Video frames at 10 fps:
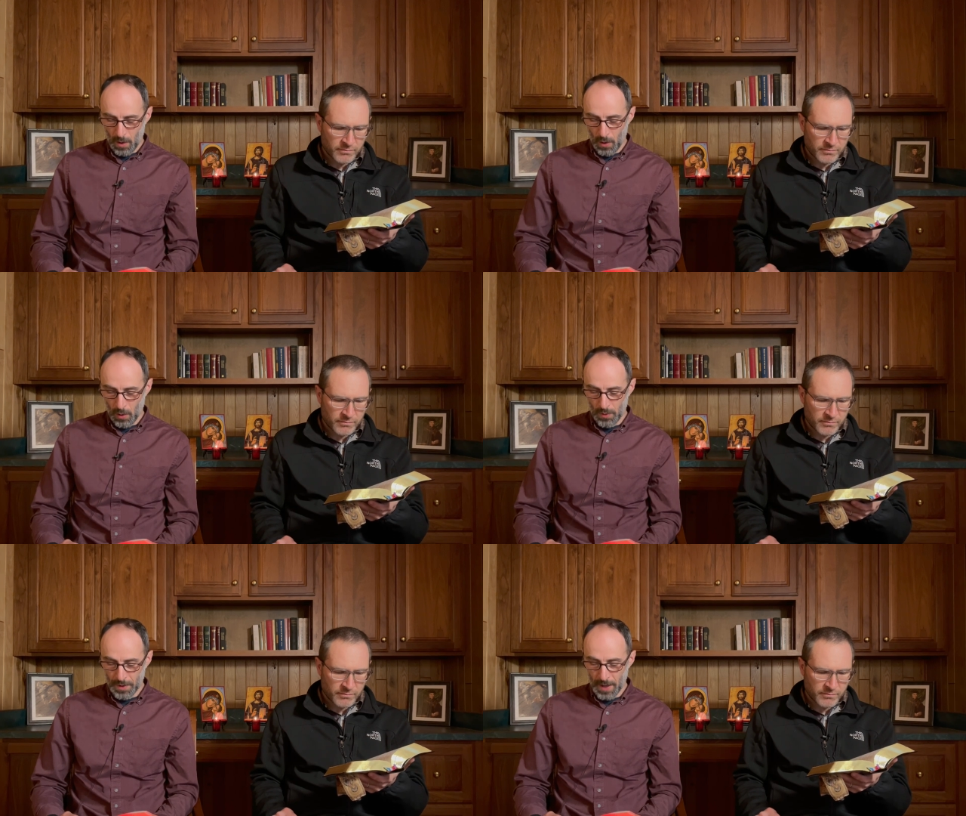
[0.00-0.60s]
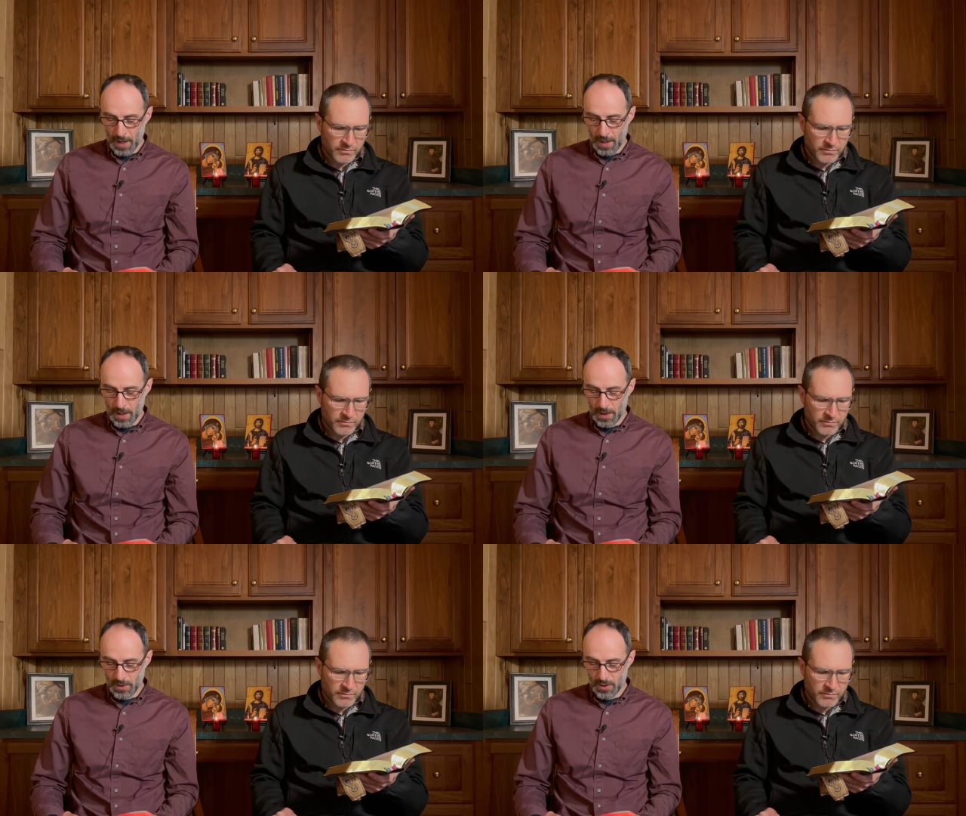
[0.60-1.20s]
Speaker 1: All the day
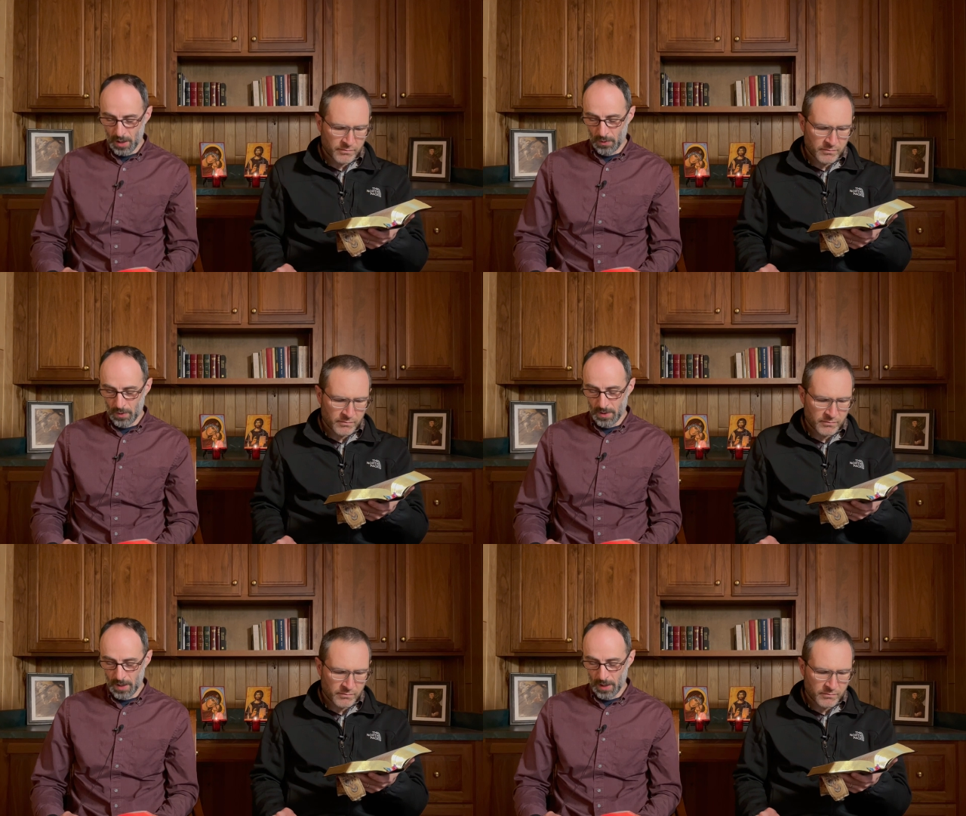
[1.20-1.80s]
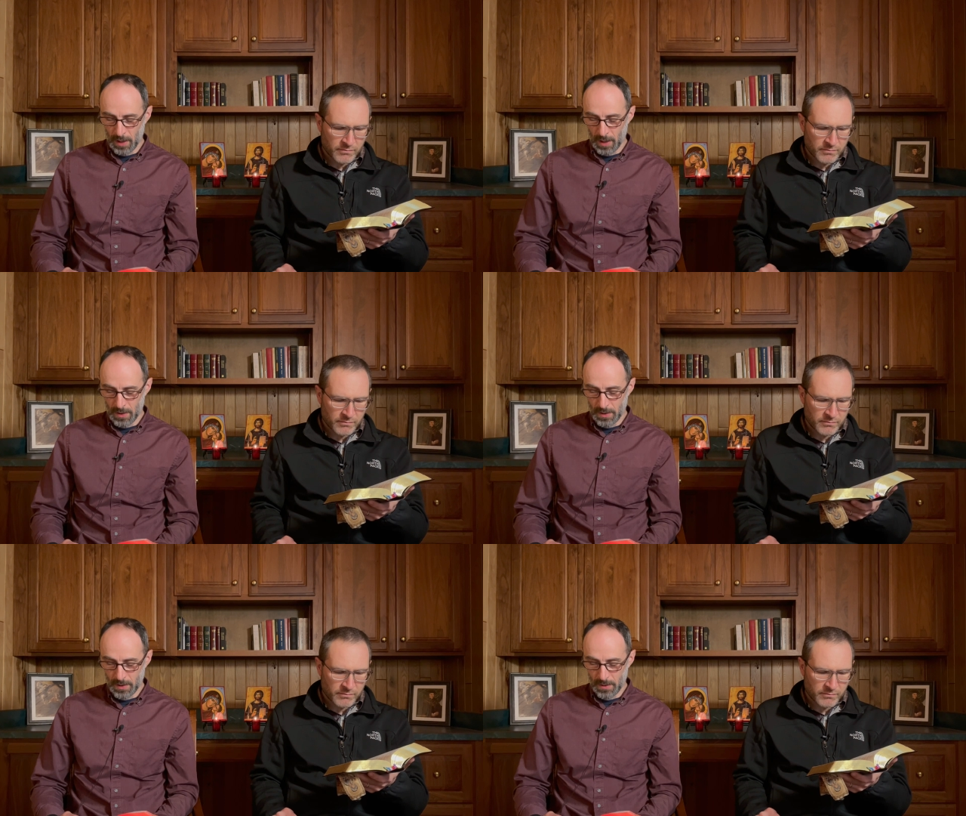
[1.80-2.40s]
he is generous and
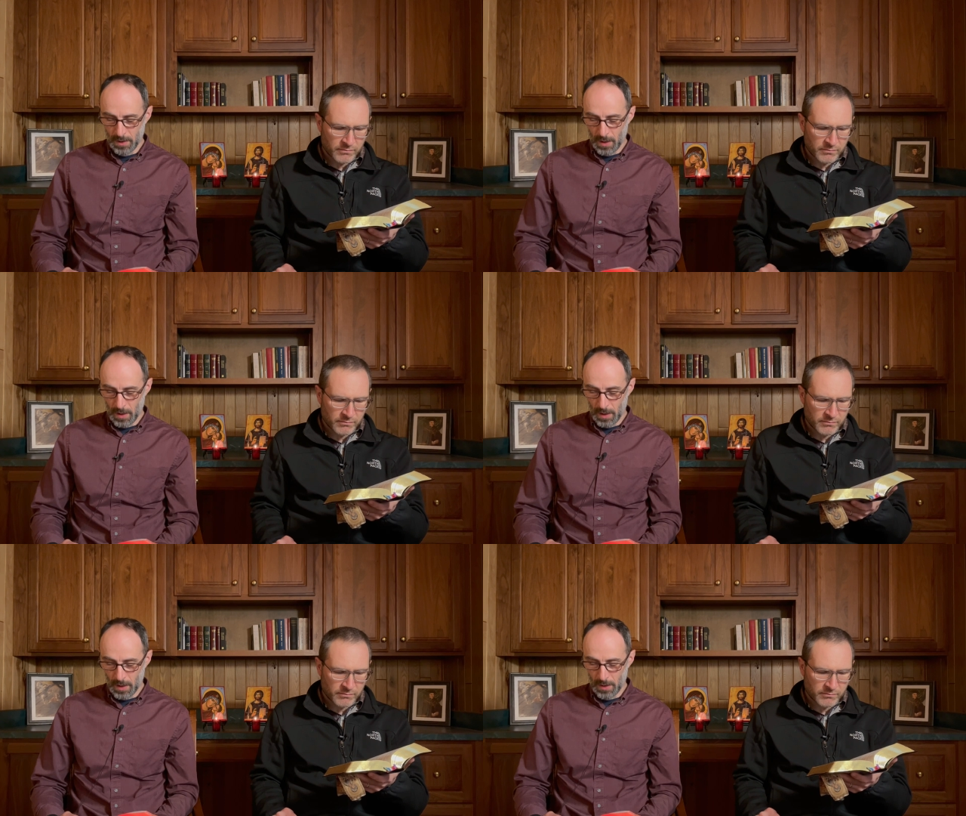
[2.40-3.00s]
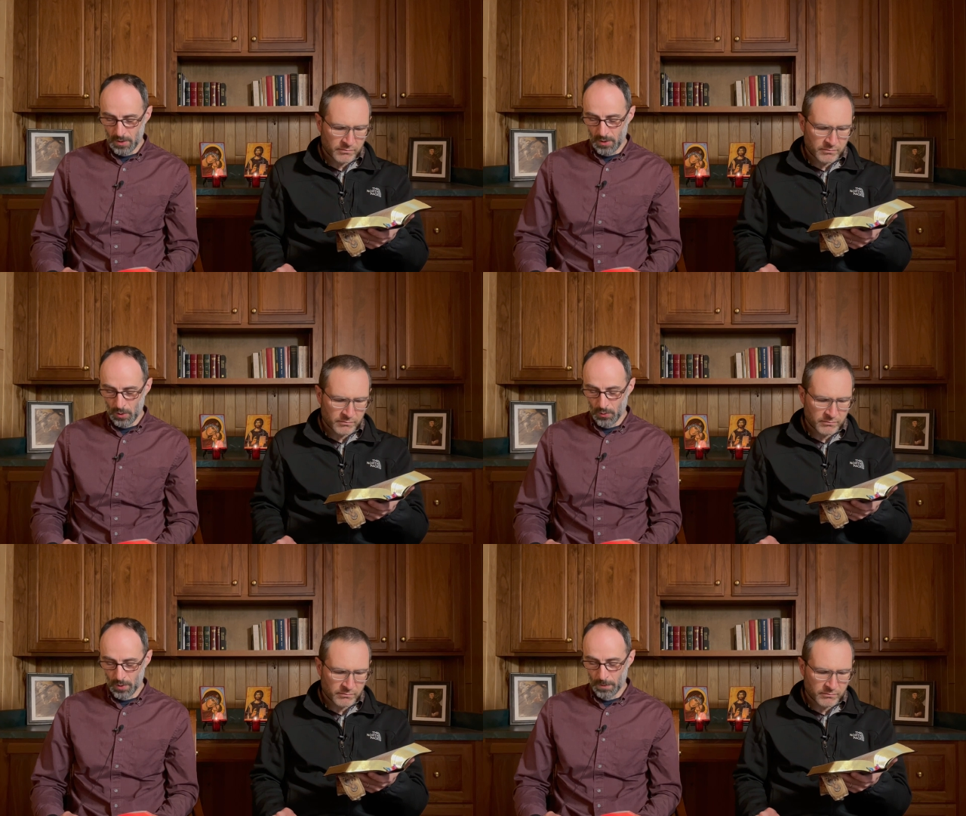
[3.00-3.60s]
lends, and his
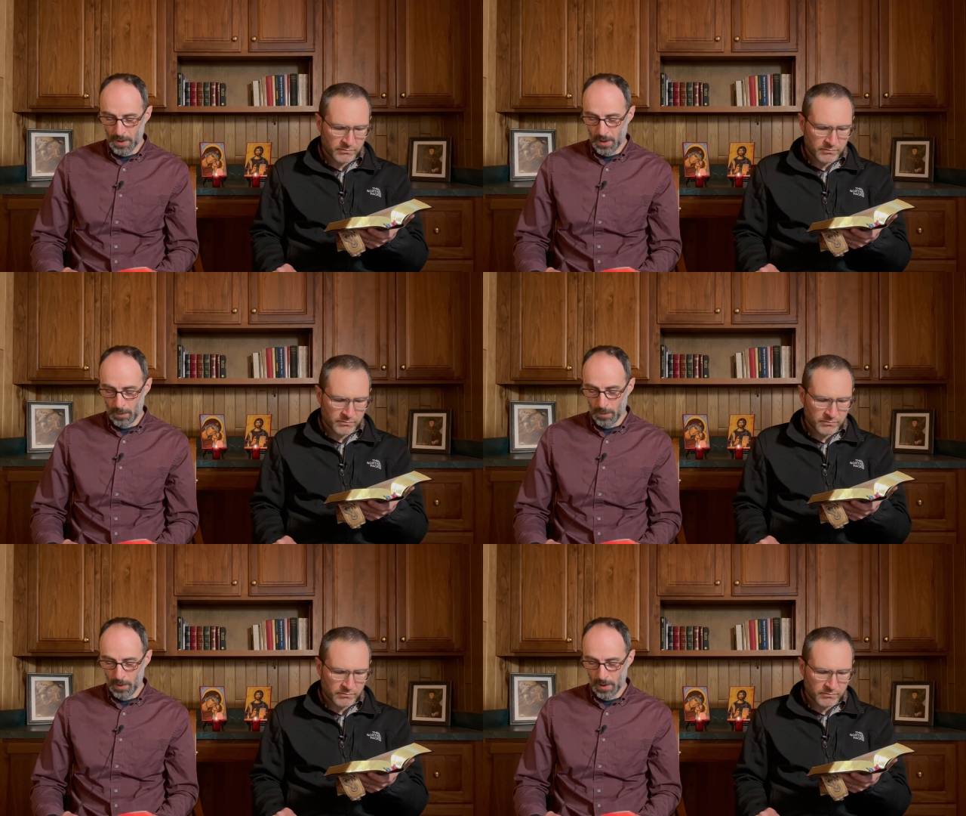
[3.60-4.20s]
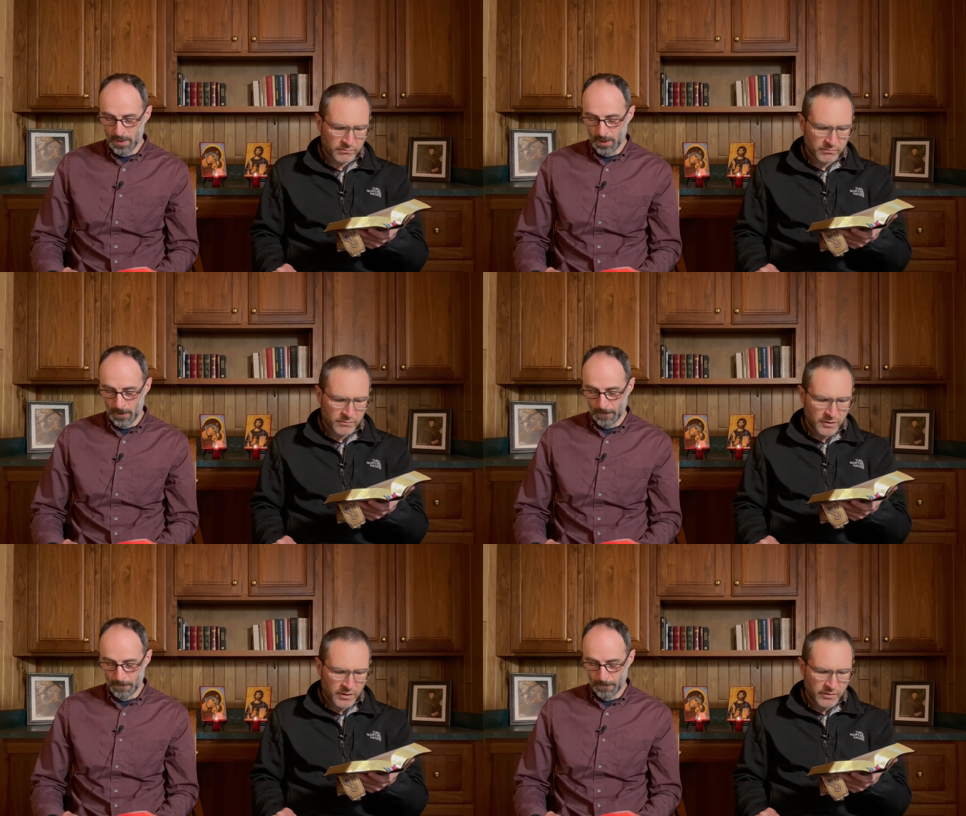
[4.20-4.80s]
children become a
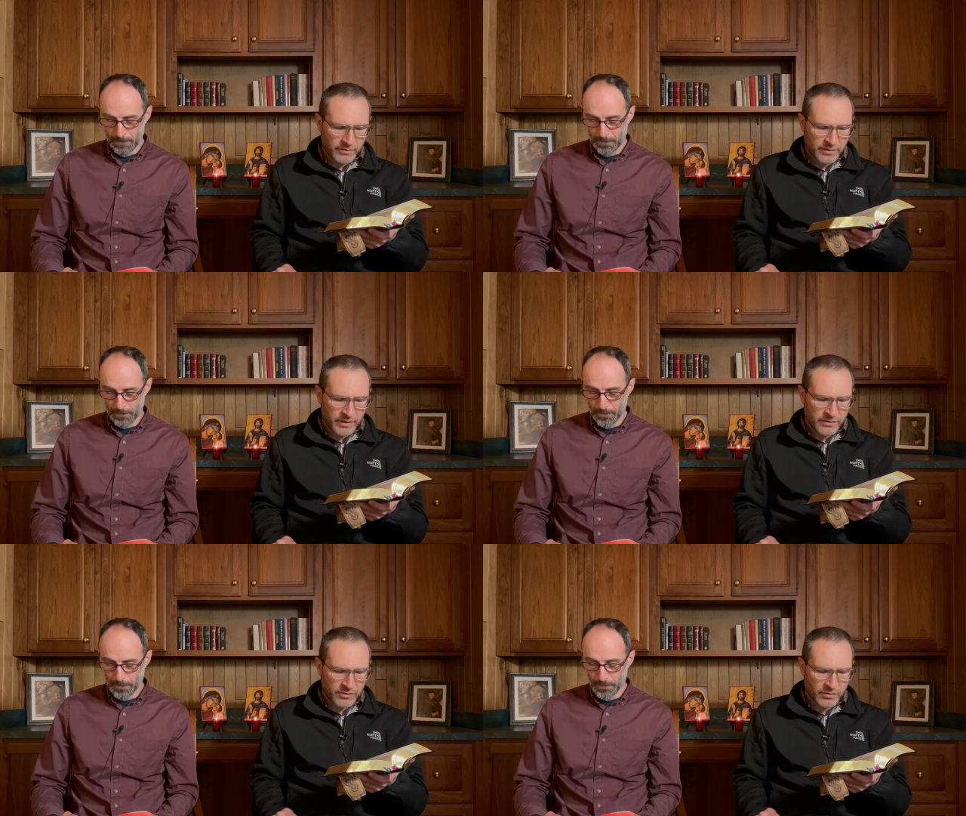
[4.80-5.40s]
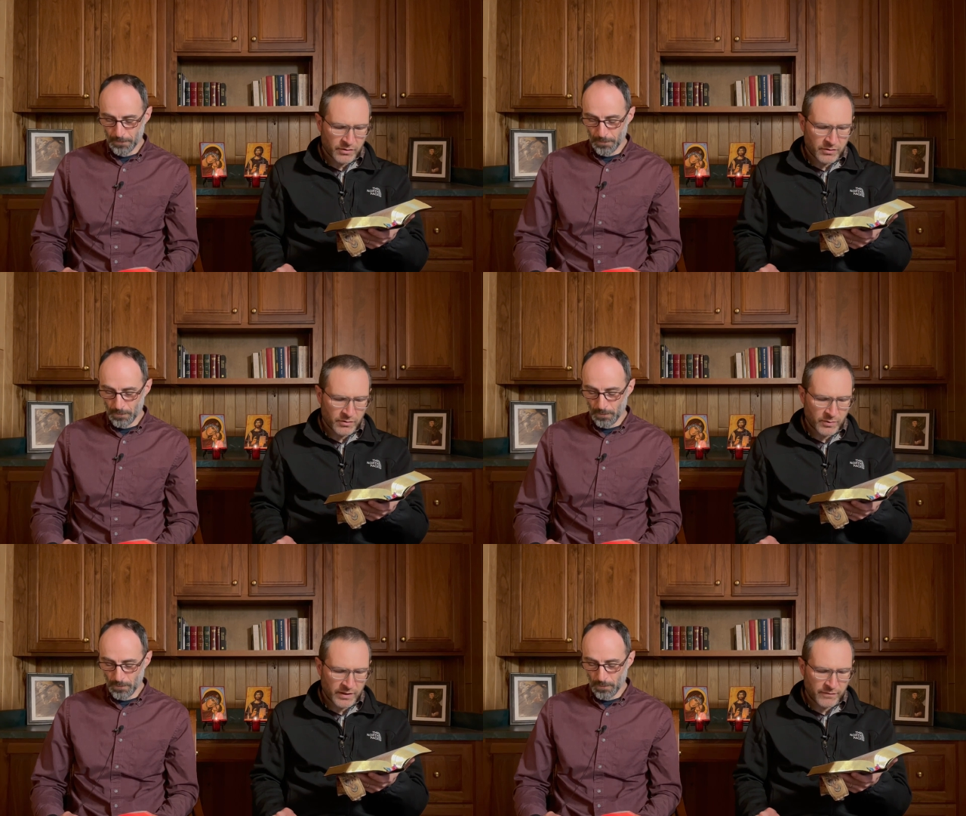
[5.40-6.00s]
blessing.
Speaker 2: Then turn
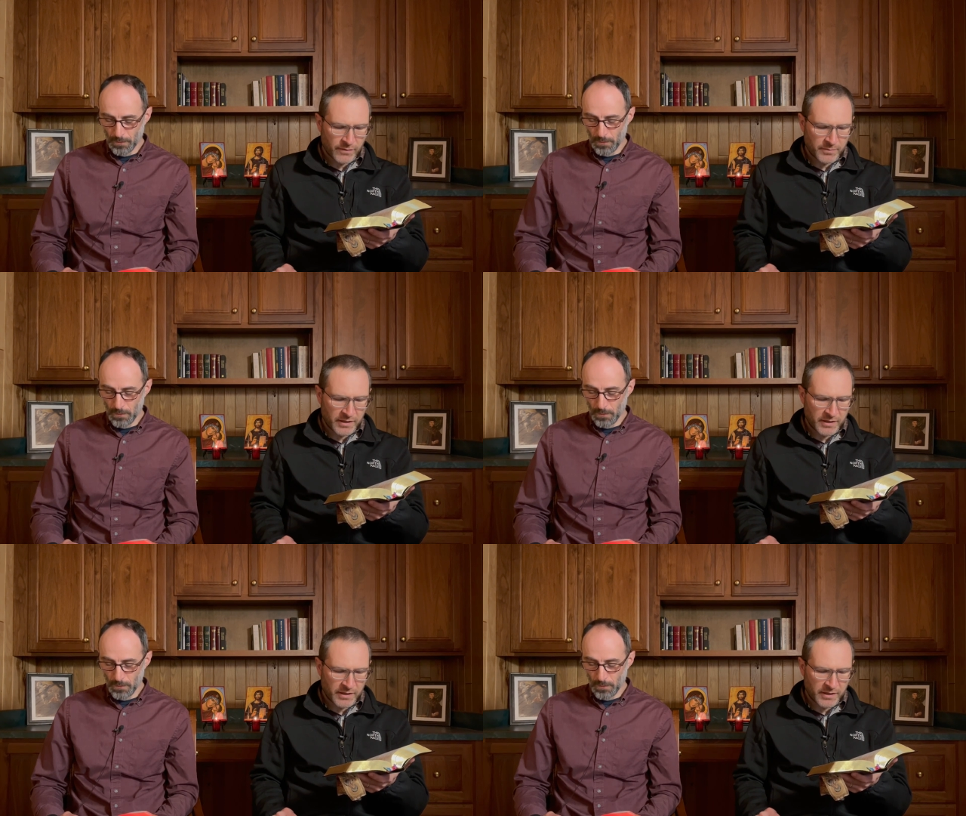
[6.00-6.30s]
away from